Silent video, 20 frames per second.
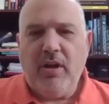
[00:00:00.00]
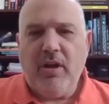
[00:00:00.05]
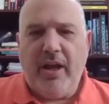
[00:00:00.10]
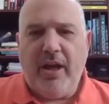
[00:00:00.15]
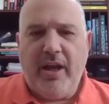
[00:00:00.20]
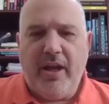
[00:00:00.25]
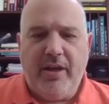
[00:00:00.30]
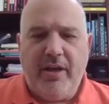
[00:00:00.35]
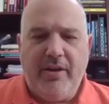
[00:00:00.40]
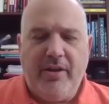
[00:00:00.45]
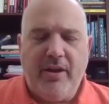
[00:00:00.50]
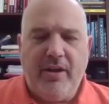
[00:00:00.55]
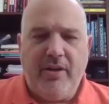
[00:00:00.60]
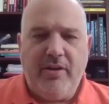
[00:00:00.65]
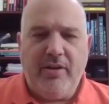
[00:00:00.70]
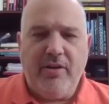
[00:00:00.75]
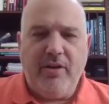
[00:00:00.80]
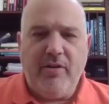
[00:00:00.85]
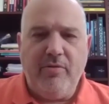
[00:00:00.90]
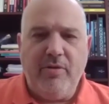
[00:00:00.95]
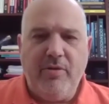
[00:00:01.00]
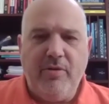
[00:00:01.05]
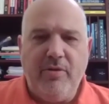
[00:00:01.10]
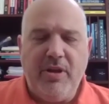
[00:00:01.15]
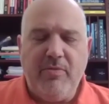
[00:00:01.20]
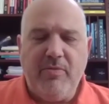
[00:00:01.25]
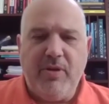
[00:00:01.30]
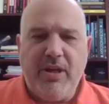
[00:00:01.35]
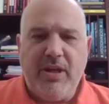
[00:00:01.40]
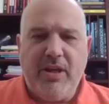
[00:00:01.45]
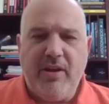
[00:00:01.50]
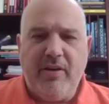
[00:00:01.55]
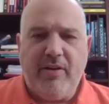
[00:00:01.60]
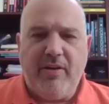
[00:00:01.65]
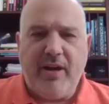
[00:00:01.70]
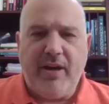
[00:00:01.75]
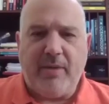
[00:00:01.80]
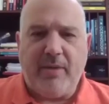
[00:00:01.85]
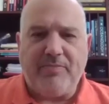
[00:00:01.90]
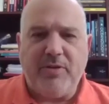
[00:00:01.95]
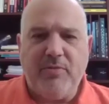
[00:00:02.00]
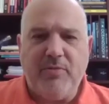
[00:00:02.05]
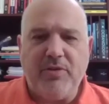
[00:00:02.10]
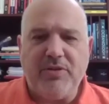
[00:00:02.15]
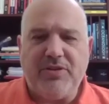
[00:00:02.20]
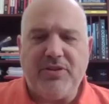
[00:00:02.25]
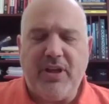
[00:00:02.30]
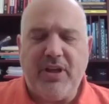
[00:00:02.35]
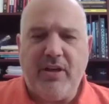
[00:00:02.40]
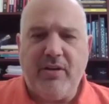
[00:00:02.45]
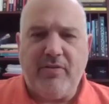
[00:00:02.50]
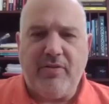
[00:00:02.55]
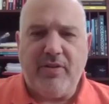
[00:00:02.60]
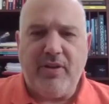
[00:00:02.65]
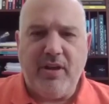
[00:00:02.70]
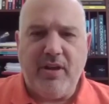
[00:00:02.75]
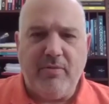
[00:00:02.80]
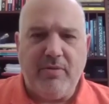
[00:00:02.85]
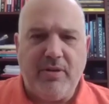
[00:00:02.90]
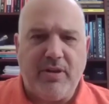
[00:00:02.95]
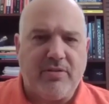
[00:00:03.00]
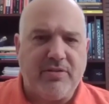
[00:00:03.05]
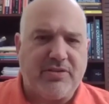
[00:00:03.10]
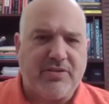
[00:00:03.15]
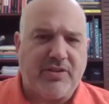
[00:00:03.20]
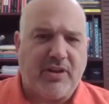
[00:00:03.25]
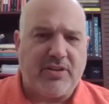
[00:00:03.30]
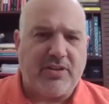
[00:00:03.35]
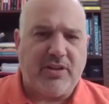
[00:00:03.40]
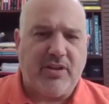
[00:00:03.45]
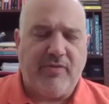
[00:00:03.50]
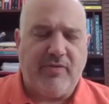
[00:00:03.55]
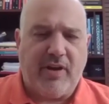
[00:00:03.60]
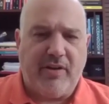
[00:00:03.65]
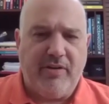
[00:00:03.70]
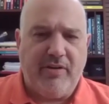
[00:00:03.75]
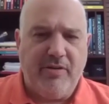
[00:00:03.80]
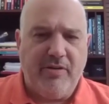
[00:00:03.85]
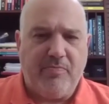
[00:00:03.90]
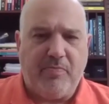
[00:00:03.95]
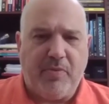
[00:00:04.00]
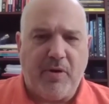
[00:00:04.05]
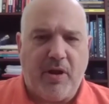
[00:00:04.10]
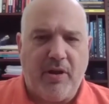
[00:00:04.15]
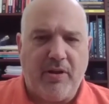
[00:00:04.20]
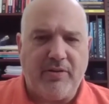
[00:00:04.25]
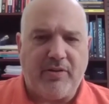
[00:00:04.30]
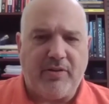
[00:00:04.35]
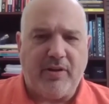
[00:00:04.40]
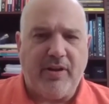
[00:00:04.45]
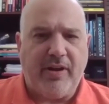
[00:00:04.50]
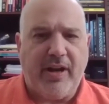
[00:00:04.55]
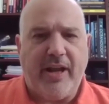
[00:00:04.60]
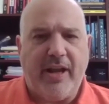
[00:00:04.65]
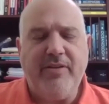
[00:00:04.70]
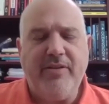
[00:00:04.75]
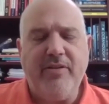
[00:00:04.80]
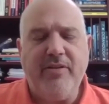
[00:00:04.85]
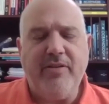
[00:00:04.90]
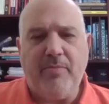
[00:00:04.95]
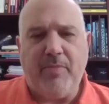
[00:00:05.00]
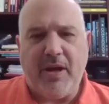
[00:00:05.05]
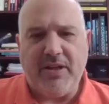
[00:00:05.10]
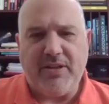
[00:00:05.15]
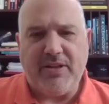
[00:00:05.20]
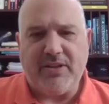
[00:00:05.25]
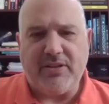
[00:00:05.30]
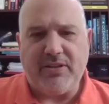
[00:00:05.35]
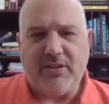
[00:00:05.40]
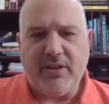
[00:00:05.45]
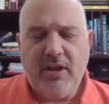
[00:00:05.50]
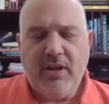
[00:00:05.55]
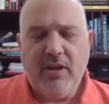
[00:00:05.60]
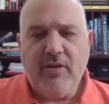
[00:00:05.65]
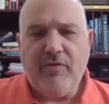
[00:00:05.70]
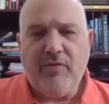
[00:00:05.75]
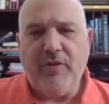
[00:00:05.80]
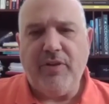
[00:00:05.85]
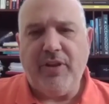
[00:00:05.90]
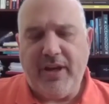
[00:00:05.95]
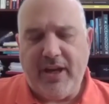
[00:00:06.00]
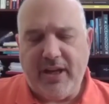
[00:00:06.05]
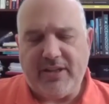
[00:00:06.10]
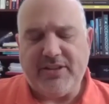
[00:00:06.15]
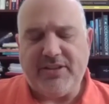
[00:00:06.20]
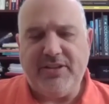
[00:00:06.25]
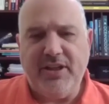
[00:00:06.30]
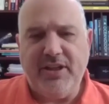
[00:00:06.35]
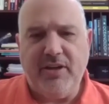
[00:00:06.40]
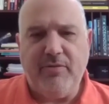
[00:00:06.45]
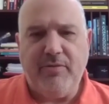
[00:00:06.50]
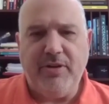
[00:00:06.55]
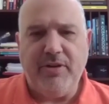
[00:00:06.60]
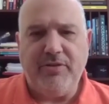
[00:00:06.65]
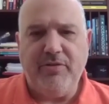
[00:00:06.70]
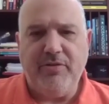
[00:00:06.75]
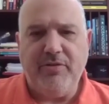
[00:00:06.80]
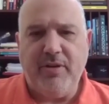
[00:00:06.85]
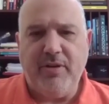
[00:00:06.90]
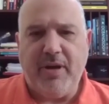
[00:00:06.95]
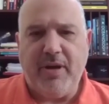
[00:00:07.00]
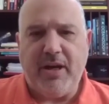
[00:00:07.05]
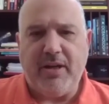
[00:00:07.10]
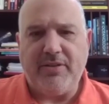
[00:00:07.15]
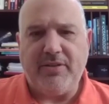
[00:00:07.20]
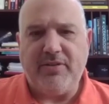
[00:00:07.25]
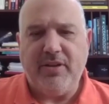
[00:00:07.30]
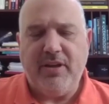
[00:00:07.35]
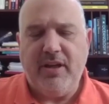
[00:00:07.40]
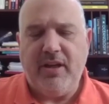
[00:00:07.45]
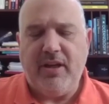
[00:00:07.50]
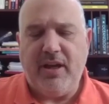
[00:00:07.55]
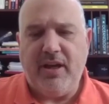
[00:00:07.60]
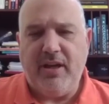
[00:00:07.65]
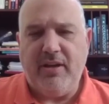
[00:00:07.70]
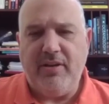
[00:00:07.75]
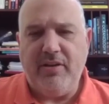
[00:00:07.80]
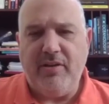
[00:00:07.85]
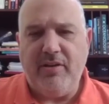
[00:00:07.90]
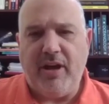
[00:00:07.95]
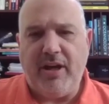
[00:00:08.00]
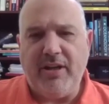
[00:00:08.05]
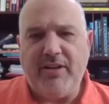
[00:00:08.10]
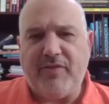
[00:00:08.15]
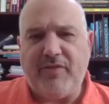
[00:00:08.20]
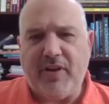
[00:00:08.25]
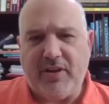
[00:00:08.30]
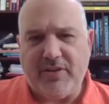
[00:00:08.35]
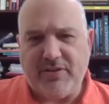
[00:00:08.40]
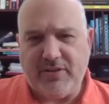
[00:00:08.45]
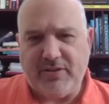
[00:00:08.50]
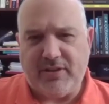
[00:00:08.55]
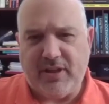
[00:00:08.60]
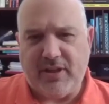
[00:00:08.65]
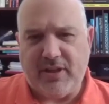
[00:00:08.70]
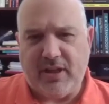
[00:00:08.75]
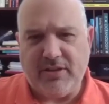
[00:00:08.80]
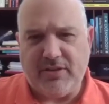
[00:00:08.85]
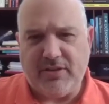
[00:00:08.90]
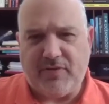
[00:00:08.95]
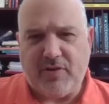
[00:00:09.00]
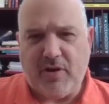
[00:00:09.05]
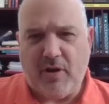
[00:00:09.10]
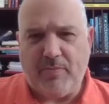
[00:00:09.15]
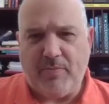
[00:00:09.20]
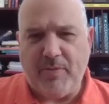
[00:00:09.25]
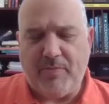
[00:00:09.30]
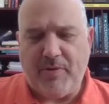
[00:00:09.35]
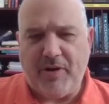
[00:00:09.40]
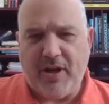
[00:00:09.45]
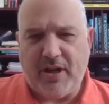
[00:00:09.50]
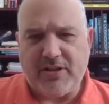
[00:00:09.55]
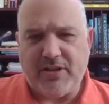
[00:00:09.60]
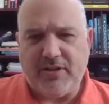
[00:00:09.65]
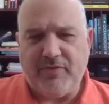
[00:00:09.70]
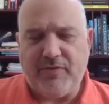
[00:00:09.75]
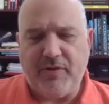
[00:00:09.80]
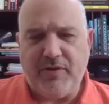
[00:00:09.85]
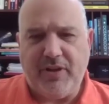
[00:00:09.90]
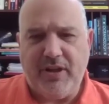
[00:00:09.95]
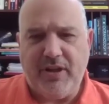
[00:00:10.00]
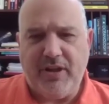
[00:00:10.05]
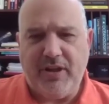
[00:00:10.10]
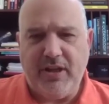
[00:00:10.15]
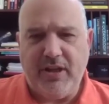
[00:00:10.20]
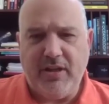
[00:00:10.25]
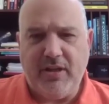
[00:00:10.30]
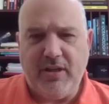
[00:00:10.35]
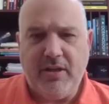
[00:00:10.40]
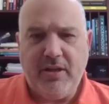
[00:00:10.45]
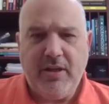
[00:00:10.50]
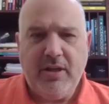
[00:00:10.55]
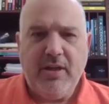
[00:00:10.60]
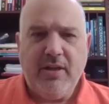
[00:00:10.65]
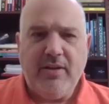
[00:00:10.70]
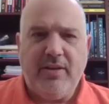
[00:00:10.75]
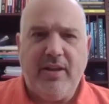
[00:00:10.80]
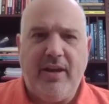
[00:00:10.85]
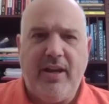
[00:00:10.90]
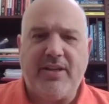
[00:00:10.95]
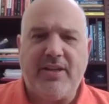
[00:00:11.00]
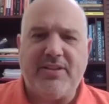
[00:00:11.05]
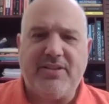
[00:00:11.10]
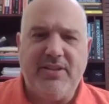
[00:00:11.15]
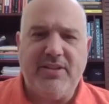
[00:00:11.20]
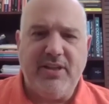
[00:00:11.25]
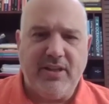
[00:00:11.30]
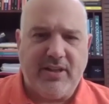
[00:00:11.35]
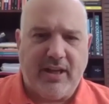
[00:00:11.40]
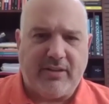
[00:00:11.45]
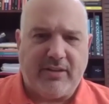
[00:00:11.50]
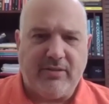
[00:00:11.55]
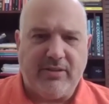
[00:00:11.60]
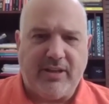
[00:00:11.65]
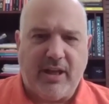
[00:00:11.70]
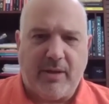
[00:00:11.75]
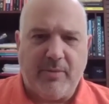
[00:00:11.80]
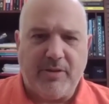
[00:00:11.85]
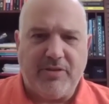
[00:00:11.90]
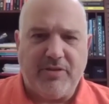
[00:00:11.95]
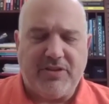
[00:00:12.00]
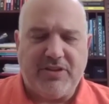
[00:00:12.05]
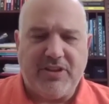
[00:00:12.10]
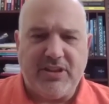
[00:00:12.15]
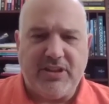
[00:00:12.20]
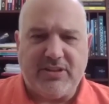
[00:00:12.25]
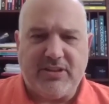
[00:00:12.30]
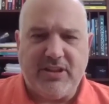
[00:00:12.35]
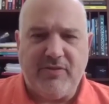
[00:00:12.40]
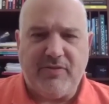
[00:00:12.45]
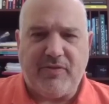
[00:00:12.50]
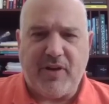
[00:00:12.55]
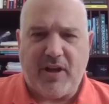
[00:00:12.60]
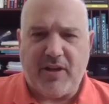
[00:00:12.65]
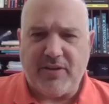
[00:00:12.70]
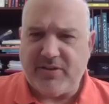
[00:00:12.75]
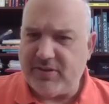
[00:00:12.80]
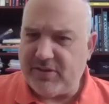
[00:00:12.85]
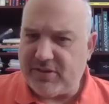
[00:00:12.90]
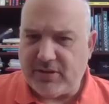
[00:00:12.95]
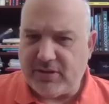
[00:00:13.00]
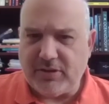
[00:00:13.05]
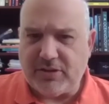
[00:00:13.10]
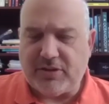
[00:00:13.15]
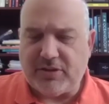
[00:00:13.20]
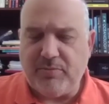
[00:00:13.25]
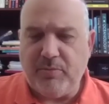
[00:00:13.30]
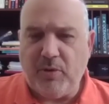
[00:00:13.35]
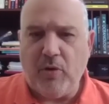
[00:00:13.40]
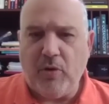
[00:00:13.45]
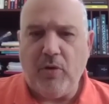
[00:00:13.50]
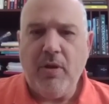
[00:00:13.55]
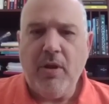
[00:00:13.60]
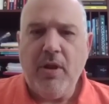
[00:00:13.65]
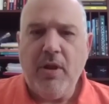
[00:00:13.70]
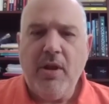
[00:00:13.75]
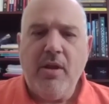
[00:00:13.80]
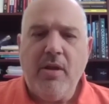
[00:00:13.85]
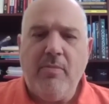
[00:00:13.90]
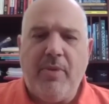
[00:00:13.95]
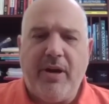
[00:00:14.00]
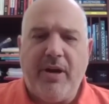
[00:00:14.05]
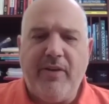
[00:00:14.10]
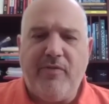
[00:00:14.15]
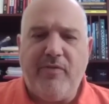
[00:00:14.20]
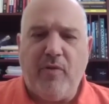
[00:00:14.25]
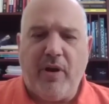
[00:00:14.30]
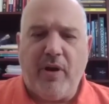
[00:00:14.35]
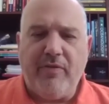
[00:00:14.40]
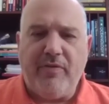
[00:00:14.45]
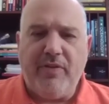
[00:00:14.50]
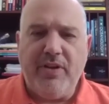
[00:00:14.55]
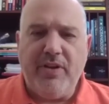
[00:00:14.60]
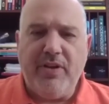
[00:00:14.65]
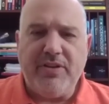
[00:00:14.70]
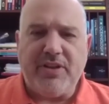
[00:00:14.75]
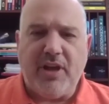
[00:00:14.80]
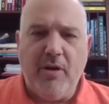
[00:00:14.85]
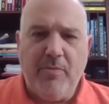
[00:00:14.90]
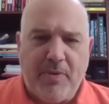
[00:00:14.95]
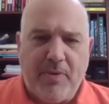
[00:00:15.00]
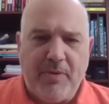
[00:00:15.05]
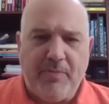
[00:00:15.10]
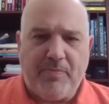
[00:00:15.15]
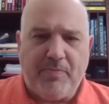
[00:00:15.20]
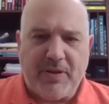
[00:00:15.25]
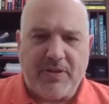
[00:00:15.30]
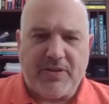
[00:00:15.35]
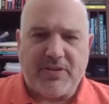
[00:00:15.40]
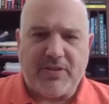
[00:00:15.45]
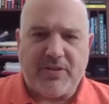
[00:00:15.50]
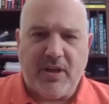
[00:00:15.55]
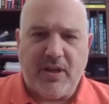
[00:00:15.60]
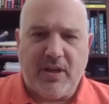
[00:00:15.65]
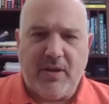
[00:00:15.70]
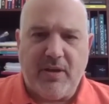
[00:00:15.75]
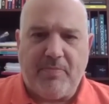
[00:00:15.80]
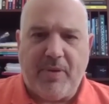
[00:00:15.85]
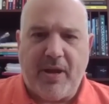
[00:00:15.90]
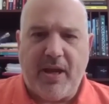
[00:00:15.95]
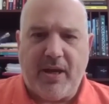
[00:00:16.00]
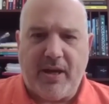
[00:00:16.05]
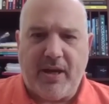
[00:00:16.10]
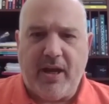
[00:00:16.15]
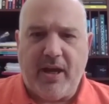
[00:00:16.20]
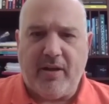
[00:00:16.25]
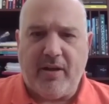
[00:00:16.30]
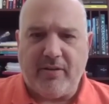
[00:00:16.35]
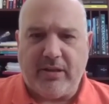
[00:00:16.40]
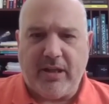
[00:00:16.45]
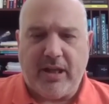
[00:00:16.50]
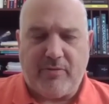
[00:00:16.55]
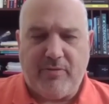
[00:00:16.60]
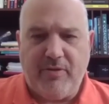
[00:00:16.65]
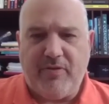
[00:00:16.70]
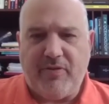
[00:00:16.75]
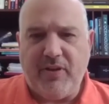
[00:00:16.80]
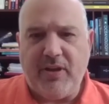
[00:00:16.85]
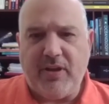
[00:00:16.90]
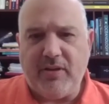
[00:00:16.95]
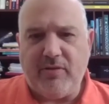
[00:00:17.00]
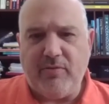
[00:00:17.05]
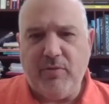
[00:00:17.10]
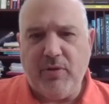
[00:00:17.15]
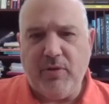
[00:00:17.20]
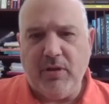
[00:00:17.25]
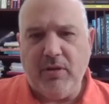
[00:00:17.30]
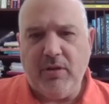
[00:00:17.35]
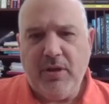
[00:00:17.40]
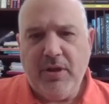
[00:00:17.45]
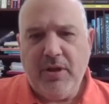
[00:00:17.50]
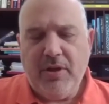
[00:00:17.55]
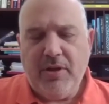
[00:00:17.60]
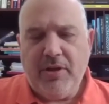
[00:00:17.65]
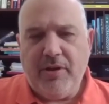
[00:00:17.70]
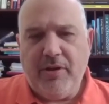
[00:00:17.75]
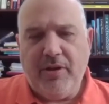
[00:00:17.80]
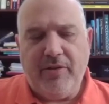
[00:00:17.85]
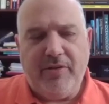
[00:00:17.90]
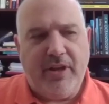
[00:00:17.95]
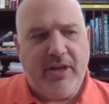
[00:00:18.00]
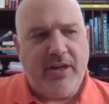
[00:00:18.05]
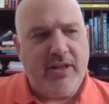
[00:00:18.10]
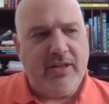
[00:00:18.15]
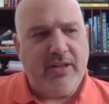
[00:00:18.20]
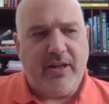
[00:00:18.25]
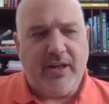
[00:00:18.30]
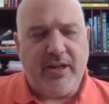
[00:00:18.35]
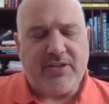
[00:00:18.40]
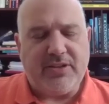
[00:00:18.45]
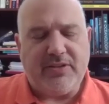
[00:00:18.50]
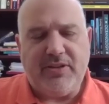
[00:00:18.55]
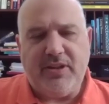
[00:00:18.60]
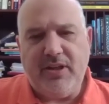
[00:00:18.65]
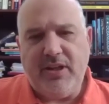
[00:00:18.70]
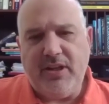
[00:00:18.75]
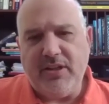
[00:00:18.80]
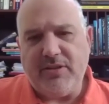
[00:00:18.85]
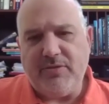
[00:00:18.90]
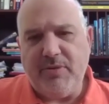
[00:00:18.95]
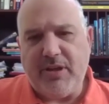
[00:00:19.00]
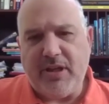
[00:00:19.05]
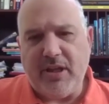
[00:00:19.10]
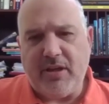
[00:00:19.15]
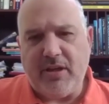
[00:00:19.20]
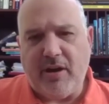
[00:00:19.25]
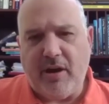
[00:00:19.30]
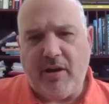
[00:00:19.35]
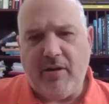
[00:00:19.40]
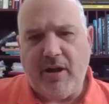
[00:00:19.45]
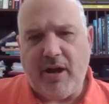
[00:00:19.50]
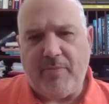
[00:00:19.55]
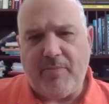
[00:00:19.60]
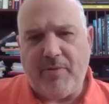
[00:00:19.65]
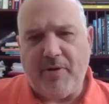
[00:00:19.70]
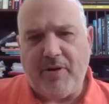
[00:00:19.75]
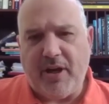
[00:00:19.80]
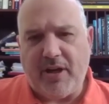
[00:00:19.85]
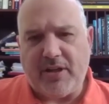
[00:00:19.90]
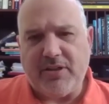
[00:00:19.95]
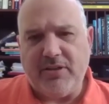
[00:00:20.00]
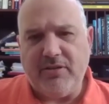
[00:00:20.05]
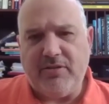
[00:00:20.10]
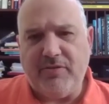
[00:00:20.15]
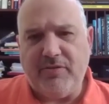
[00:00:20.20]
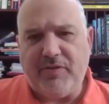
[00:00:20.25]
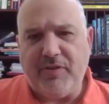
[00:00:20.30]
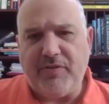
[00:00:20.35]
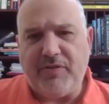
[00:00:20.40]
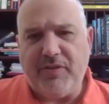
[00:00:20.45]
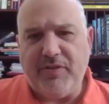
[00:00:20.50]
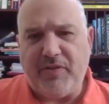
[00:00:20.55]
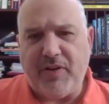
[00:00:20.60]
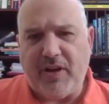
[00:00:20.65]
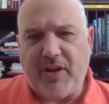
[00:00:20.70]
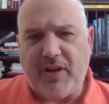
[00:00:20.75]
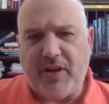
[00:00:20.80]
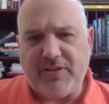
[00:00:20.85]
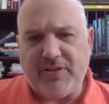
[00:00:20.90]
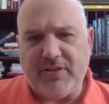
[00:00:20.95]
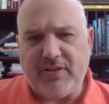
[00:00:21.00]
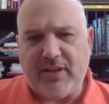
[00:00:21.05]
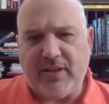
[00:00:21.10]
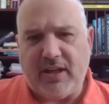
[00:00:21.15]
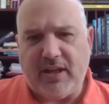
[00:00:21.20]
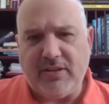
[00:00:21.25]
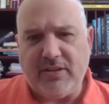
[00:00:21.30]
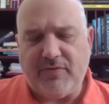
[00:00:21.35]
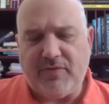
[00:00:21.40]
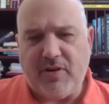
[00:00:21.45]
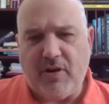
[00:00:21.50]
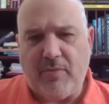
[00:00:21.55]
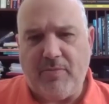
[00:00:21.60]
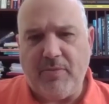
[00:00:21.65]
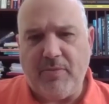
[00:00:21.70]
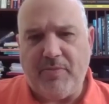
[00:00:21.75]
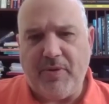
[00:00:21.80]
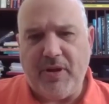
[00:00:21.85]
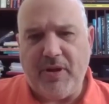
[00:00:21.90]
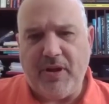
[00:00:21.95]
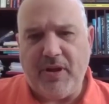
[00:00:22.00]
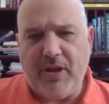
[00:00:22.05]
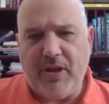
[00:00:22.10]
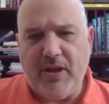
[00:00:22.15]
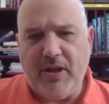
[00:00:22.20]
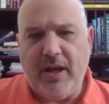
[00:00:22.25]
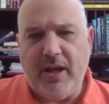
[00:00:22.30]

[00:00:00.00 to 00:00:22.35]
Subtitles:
And, we're gearing up towards the end of the year with the construction of our new plant on an annual basis. For the next year, we'll do about, 8,000 tons of copper production for the year. The next year, that will double to 16,000, still small. But if one of these open pits pan out, like we think it will, then in the next 3 years, we can grow our production to 50,000 tons of copper per year.